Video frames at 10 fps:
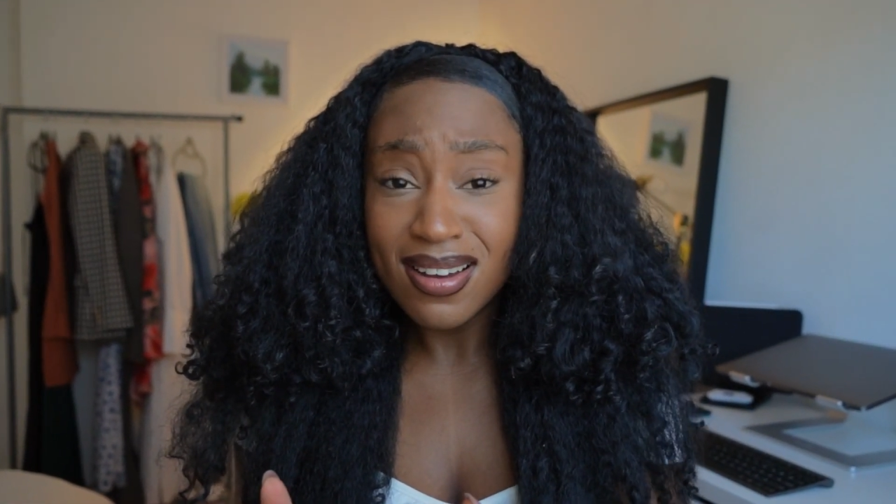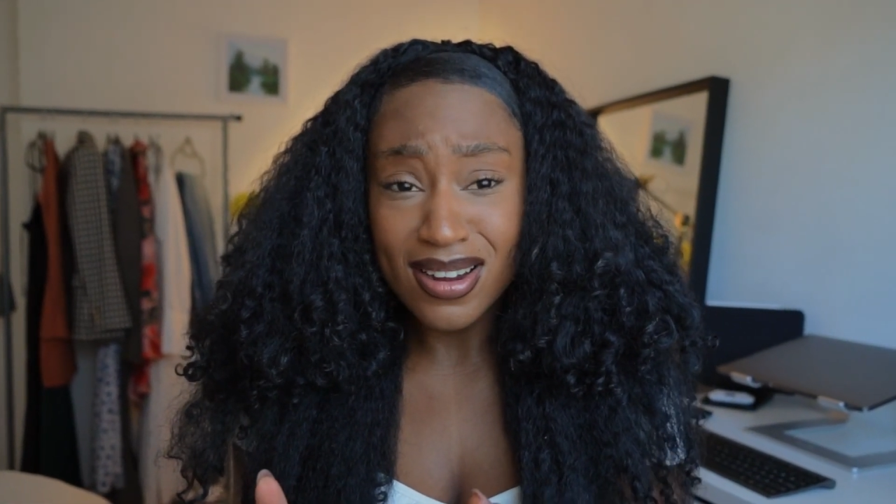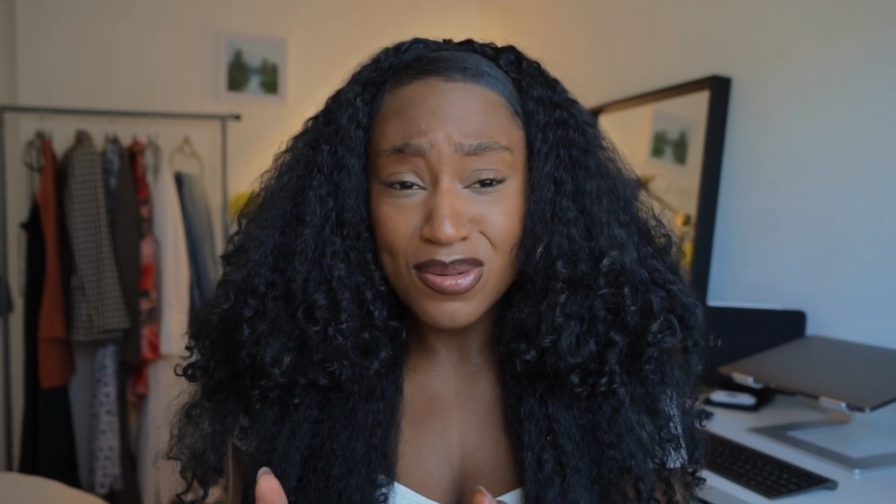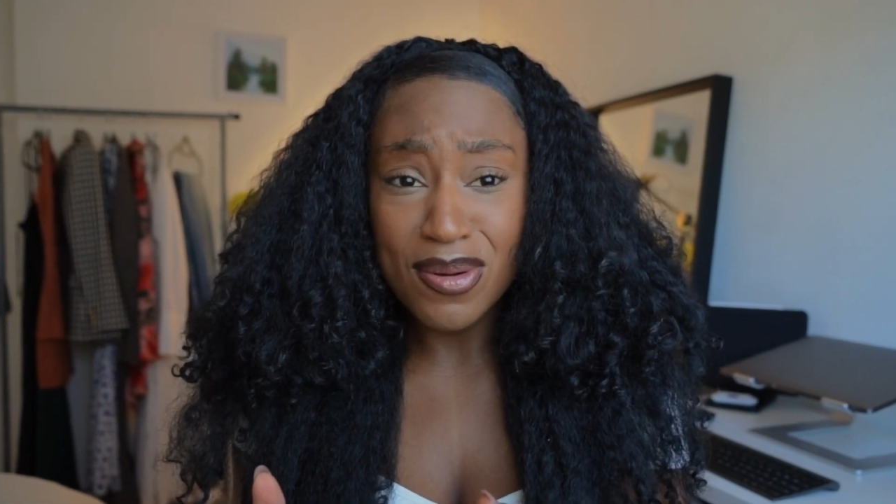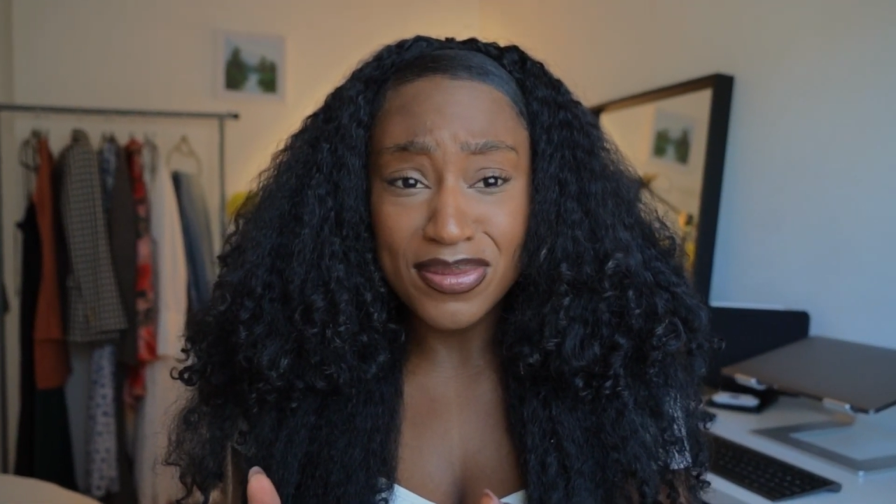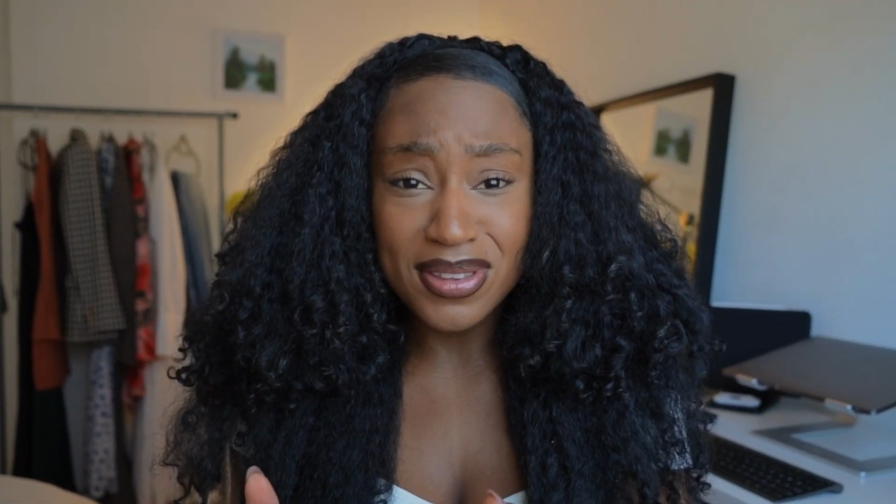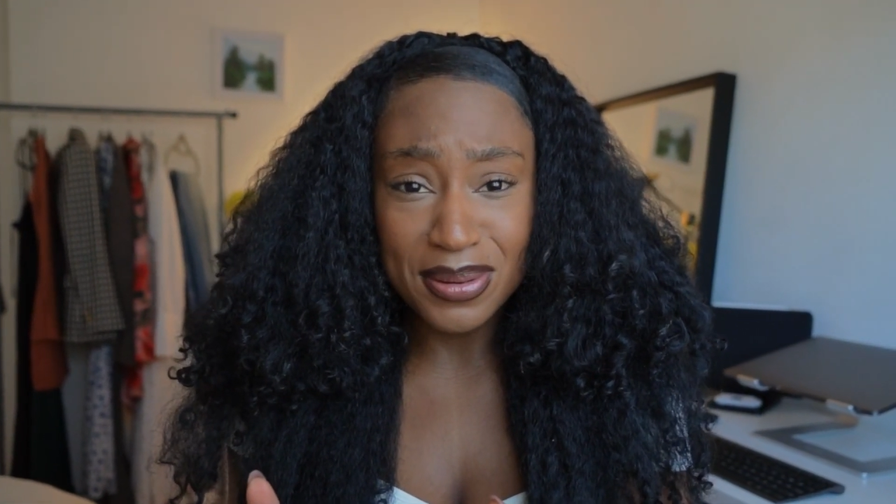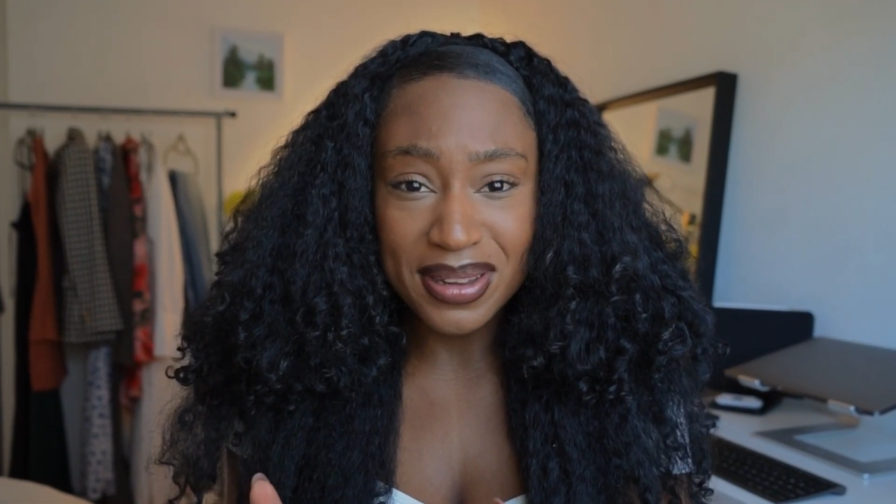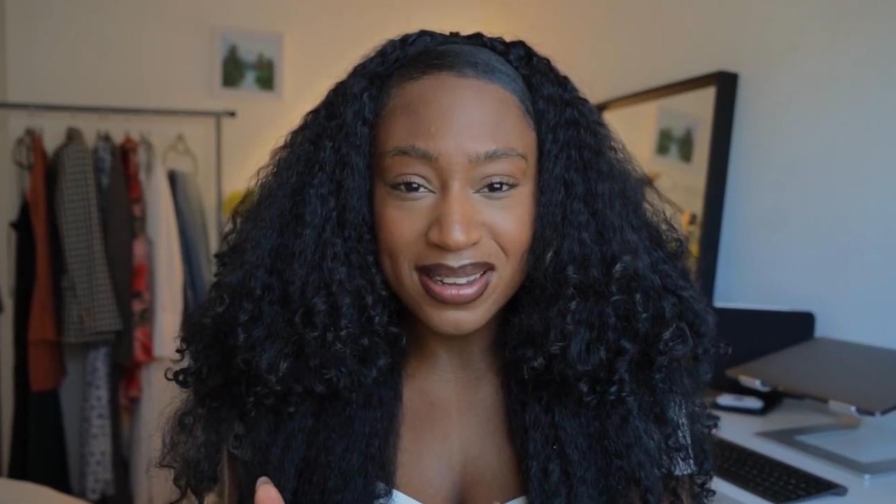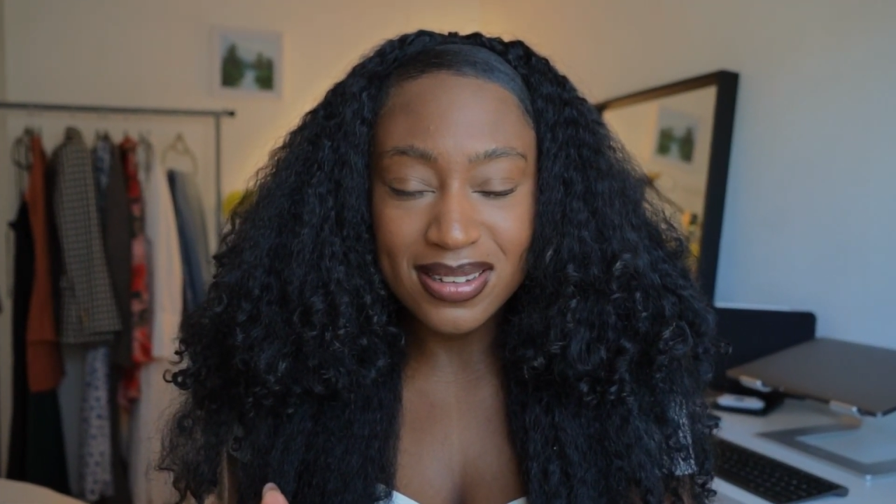I know what I'm
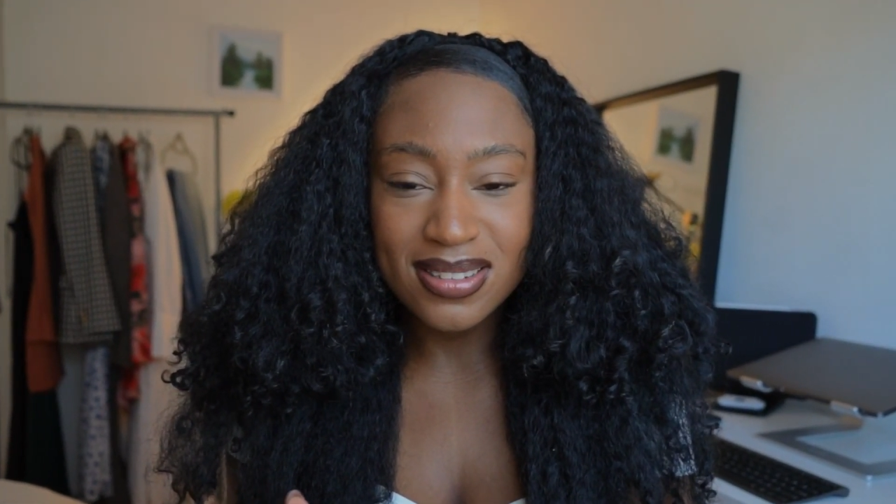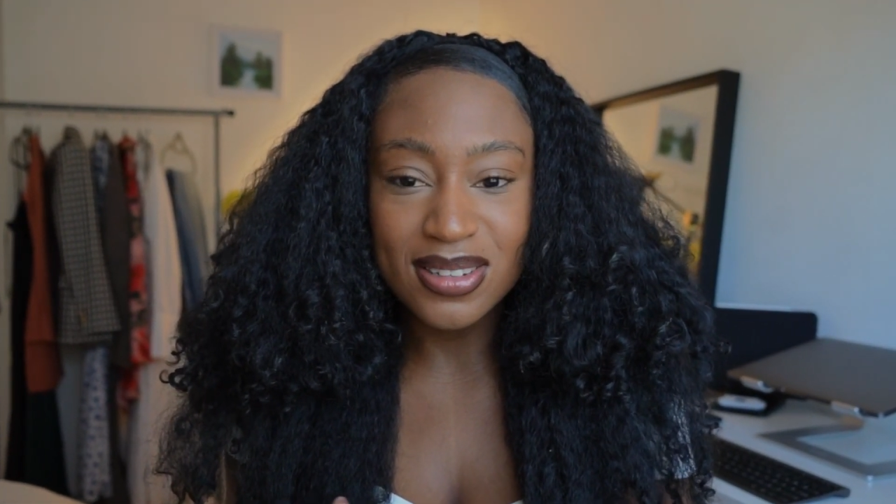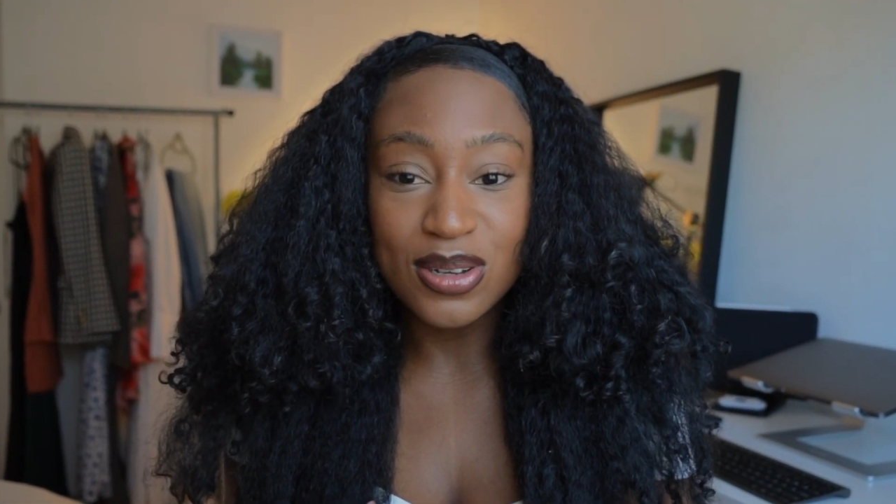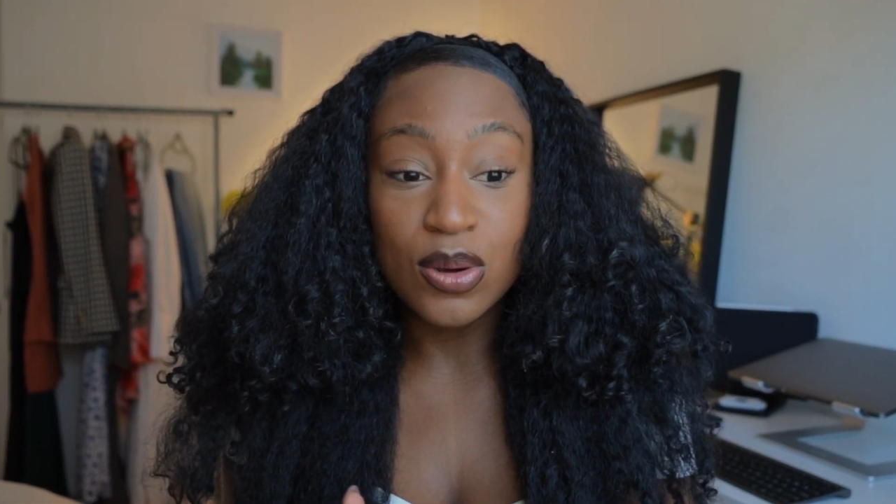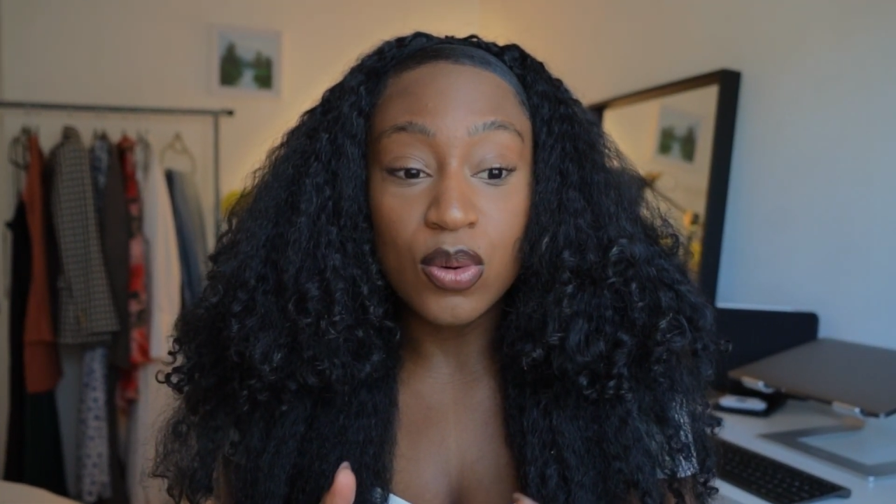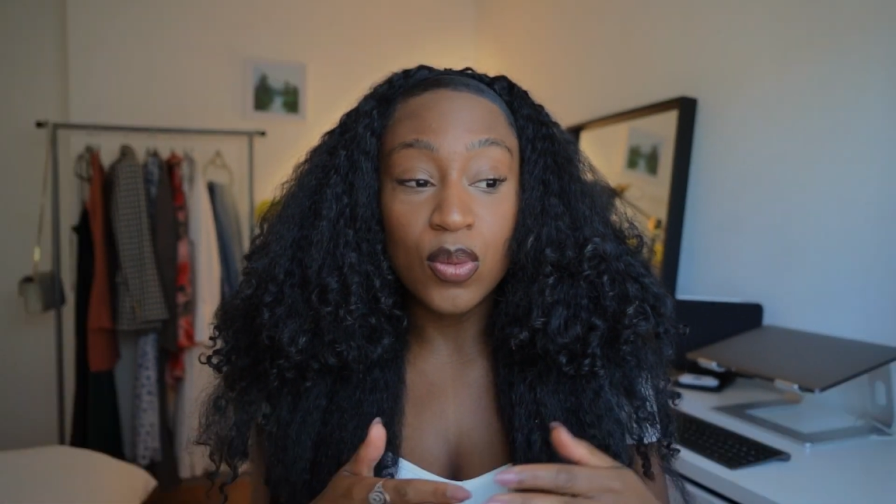doing, to